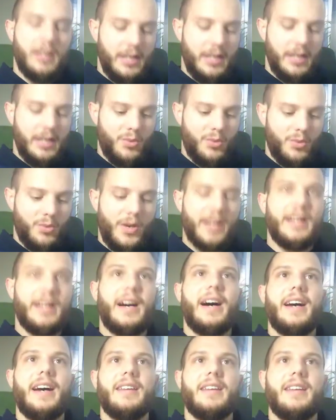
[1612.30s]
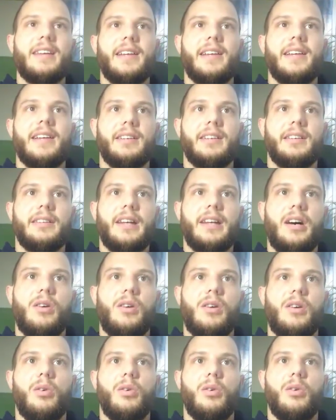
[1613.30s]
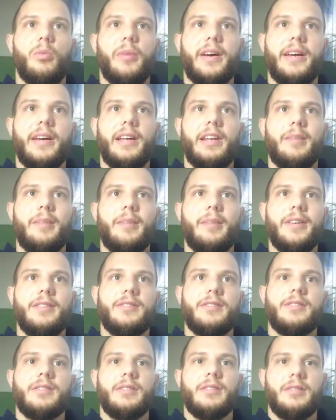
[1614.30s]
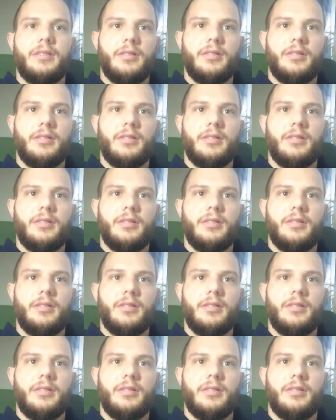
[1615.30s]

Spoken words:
when I selecting now all my elements,